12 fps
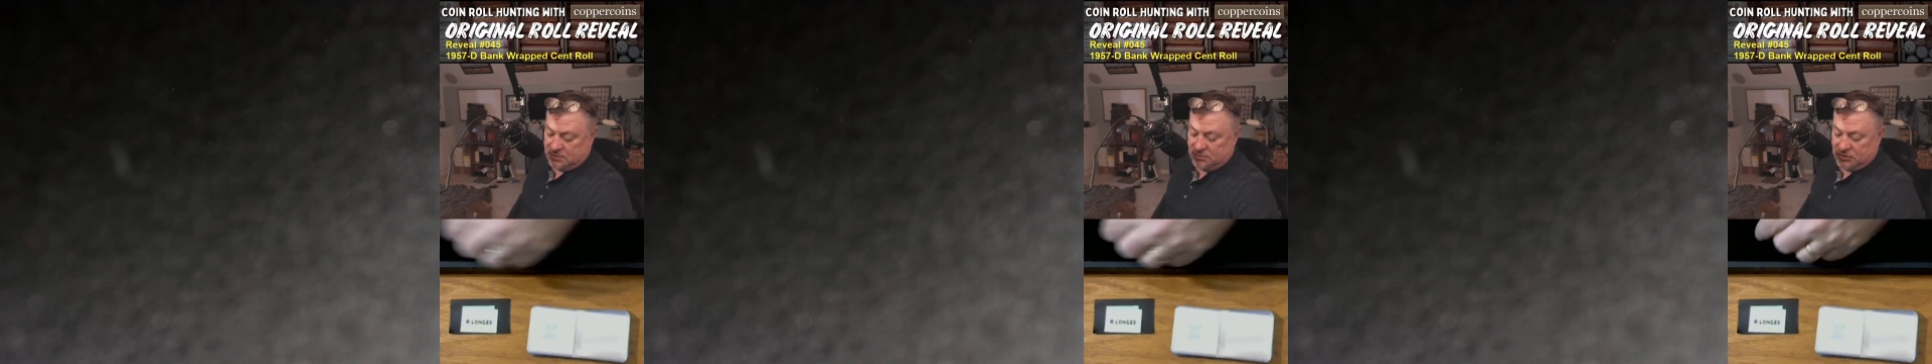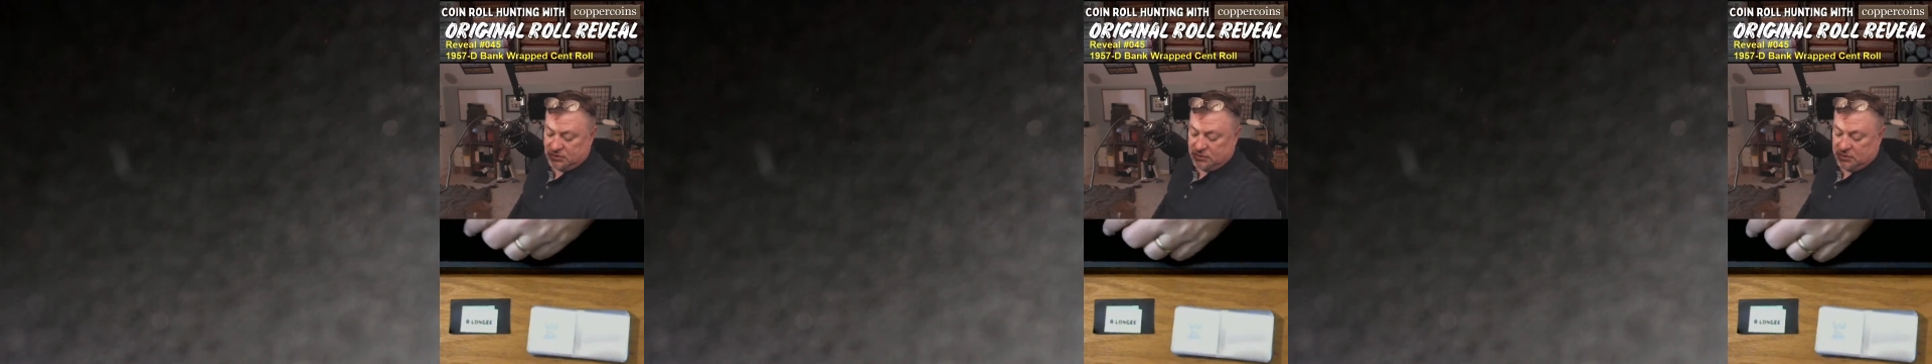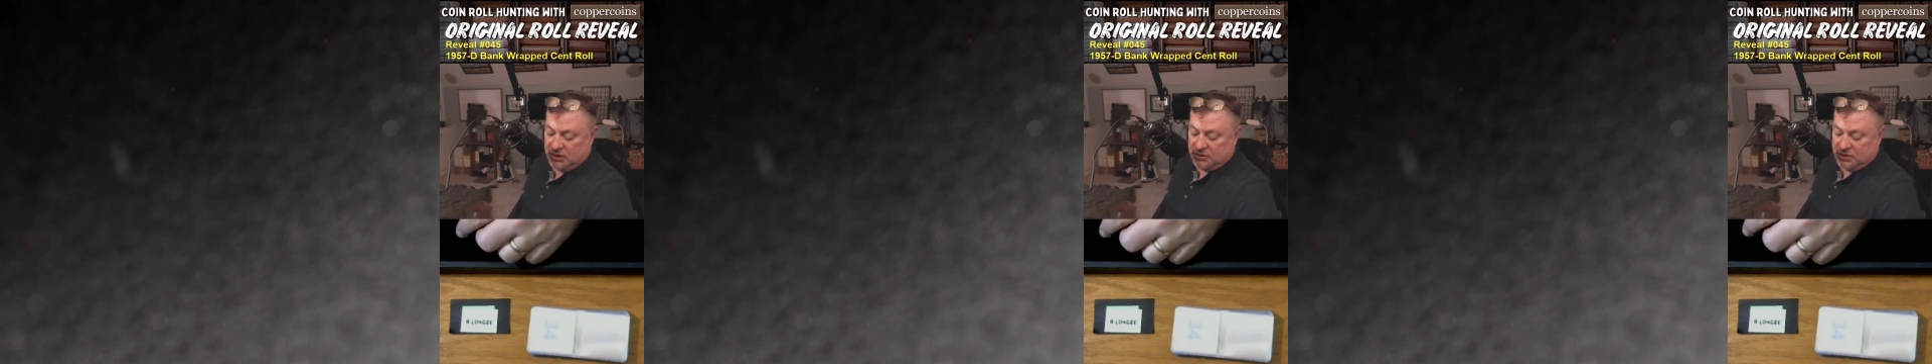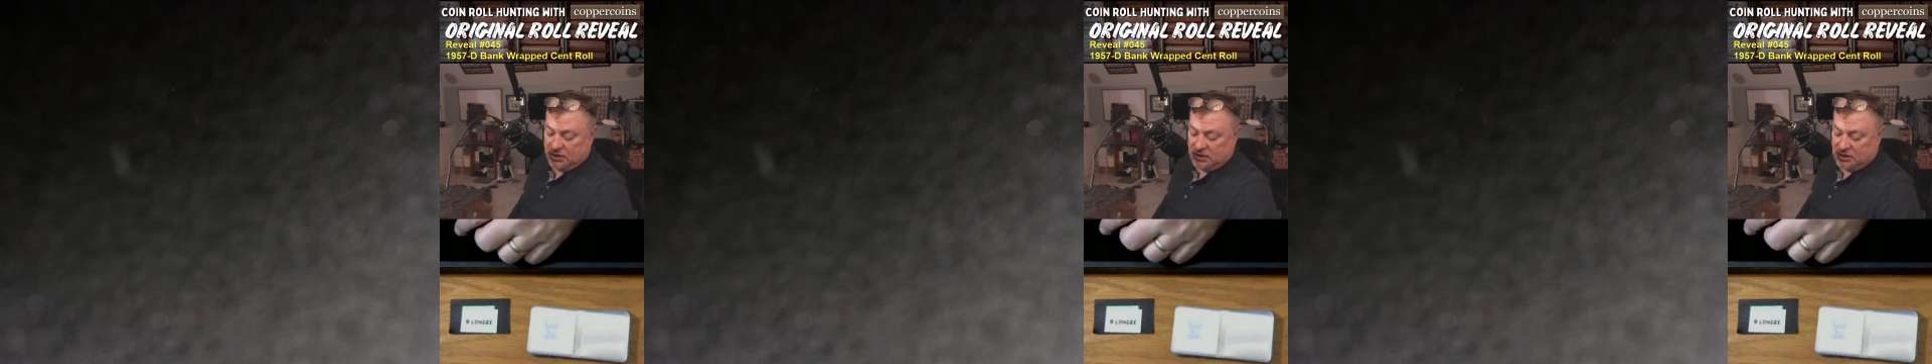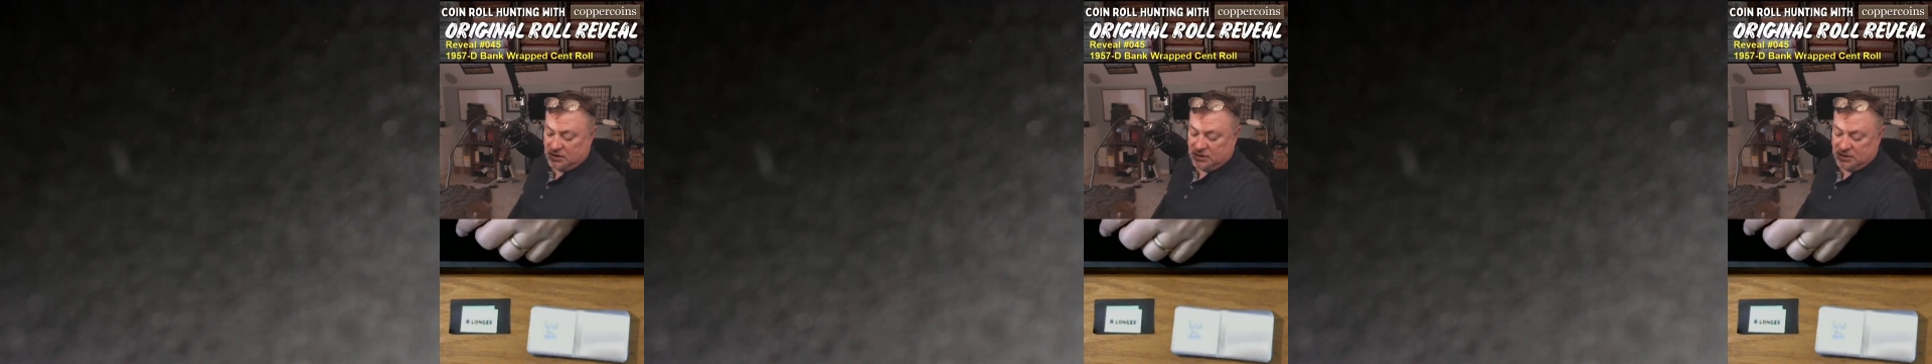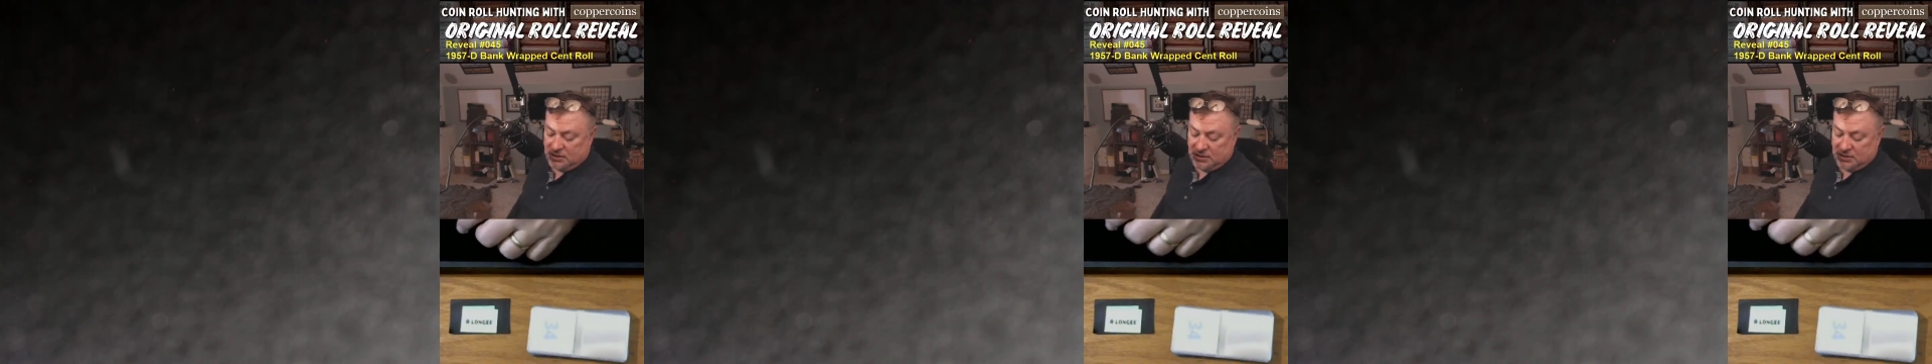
Mr. Lungi.